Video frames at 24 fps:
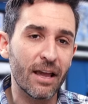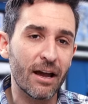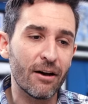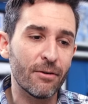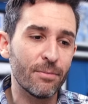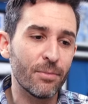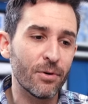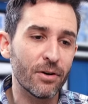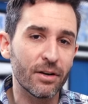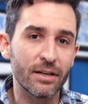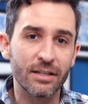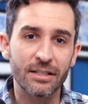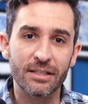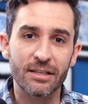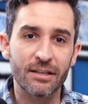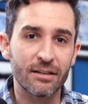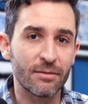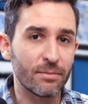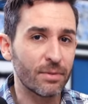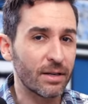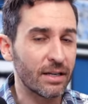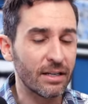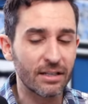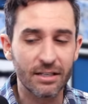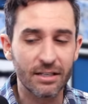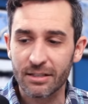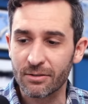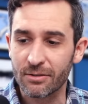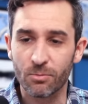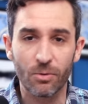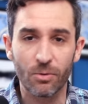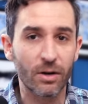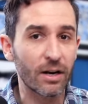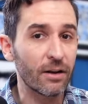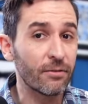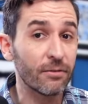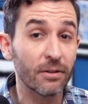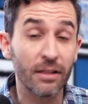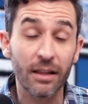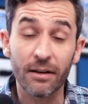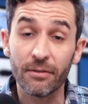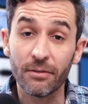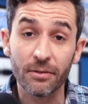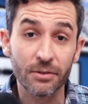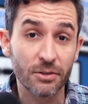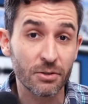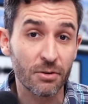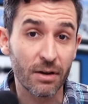the output is gonna be just whatever
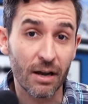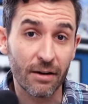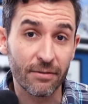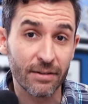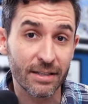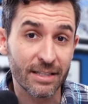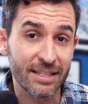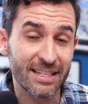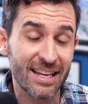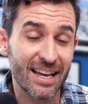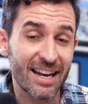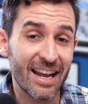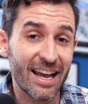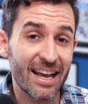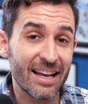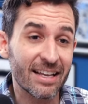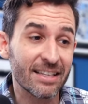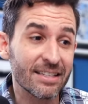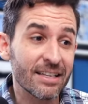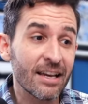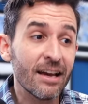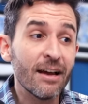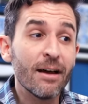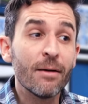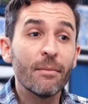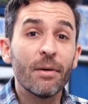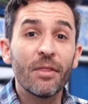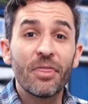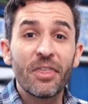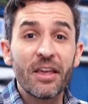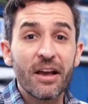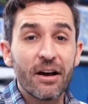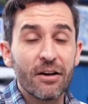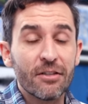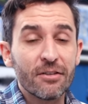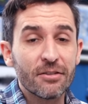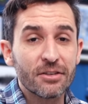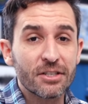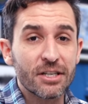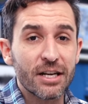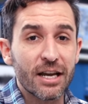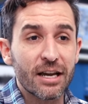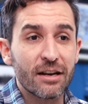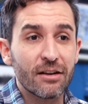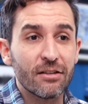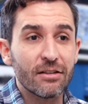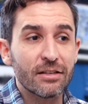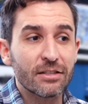levels you have it set as, but the other
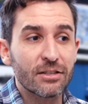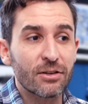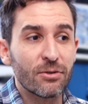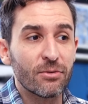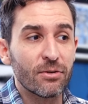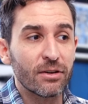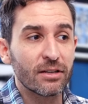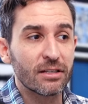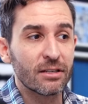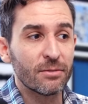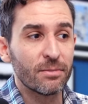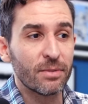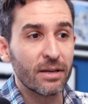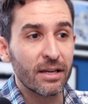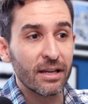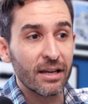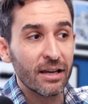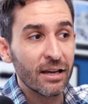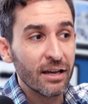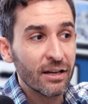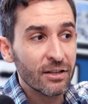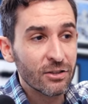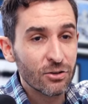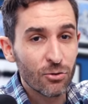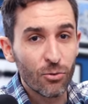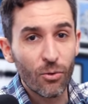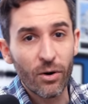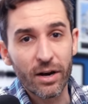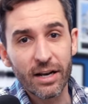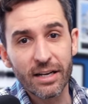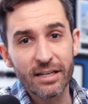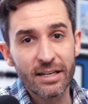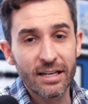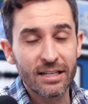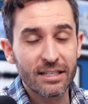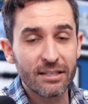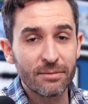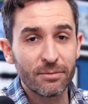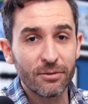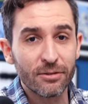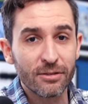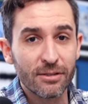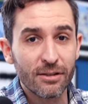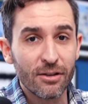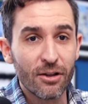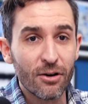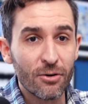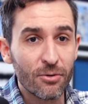channel is going to be 20
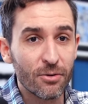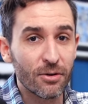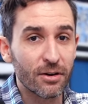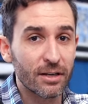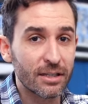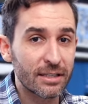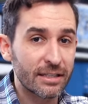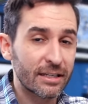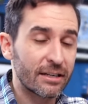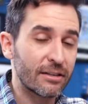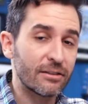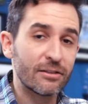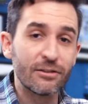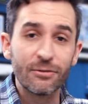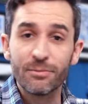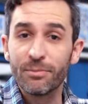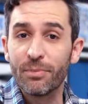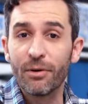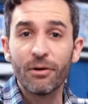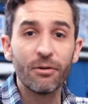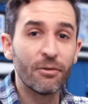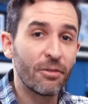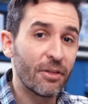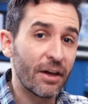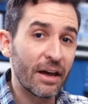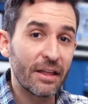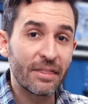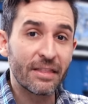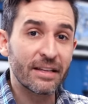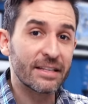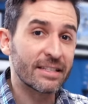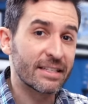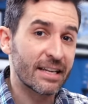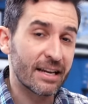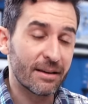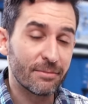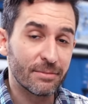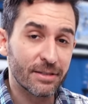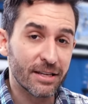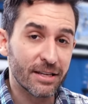decibels lower and it's gonna do both at the same